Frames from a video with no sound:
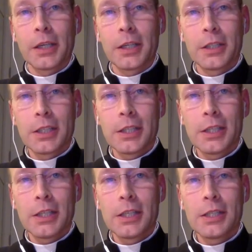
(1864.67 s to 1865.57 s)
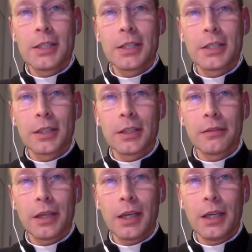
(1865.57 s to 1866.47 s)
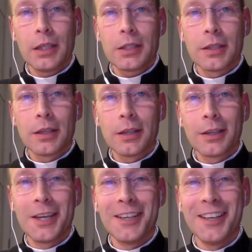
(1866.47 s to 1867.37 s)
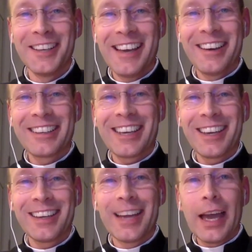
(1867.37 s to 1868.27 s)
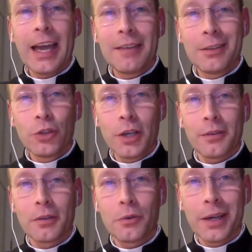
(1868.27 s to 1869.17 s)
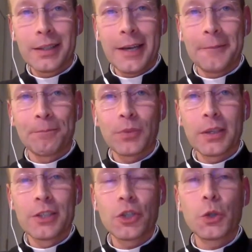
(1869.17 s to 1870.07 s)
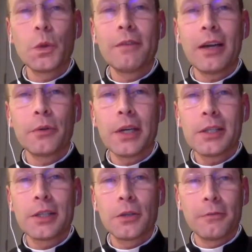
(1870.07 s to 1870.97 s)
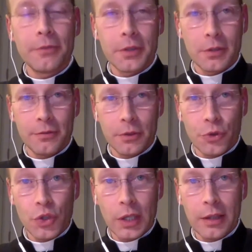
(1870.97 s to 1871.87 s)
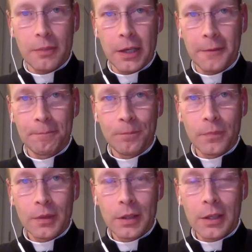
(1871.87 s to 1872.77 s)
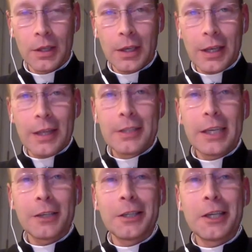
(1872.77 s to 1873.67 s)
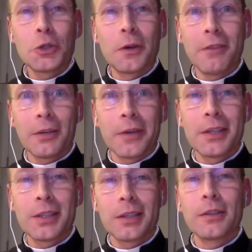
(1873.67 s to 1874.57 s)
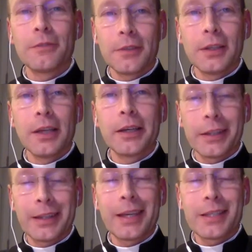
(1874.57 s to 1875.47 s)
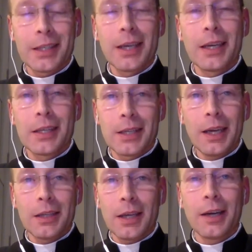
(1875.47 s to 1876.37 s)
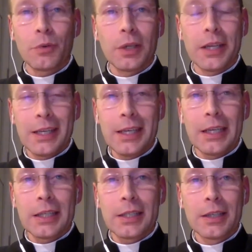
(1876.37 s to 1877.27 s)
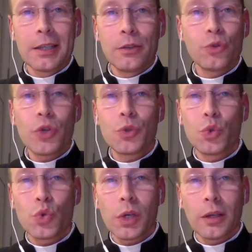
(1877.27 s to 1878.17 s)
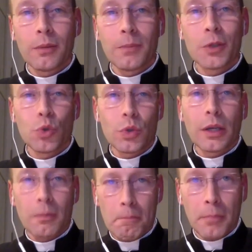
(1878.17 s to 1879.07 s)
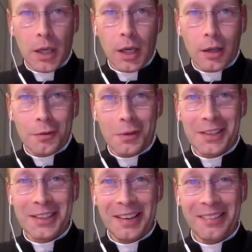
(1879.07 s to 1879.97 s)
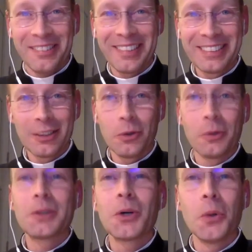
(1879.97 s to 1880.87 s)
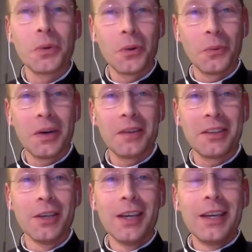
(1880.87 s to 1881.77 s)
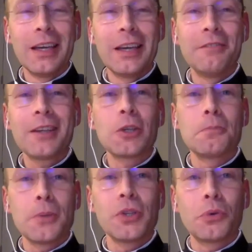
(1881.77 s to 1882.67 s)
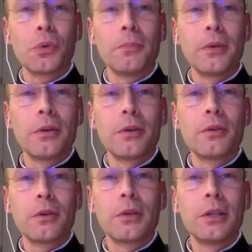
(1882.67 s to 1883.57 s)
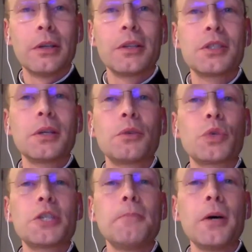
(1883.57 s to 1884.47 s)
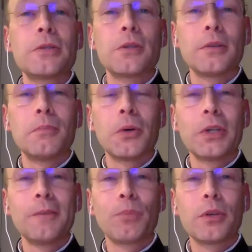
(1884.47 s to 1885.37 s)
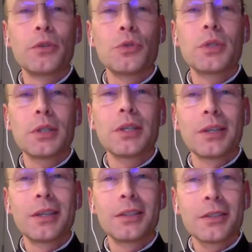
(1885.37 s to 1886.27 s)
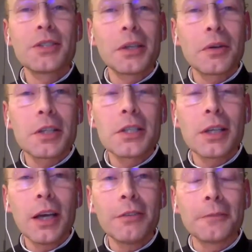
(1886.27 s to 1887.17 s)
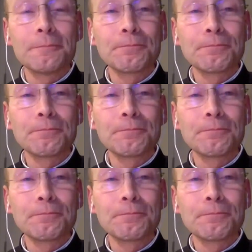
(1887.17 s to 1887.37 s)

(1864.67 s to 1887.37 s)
goodness, this is gonna be it. Okay, heaven on earth right now. So you evaluate. First of all, you see the beer. Secondly, you evaluate and you feel like this is it. I really need not just to drink, but to drink beer right now, right? Or Coke, or whatever. In fact, your body, there's a response on the body. You start secreting saliva.